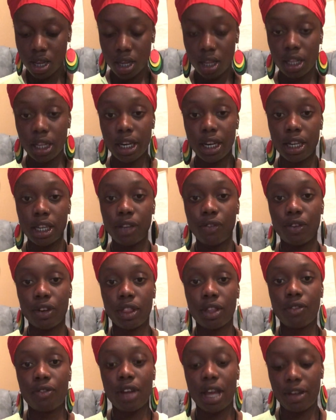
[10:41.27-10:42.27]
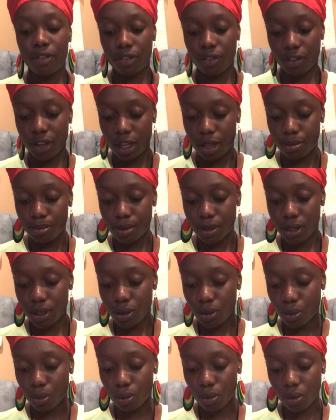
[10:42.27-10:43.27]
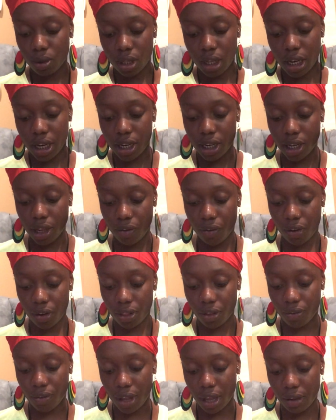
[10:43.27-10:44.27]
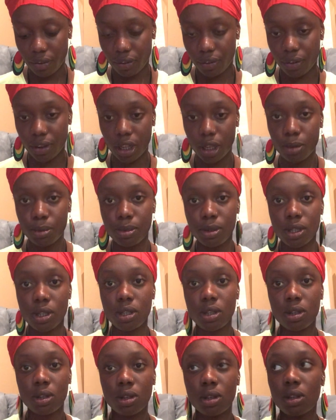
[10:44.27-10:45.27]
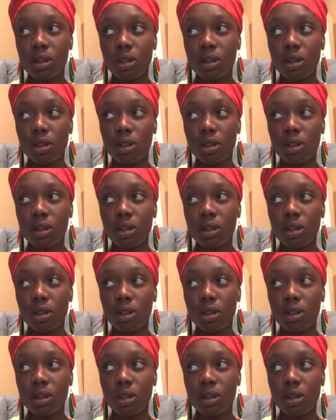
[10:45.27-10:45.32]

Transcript: Clarity for the Five of Cups. Clarity for the Five of Cups.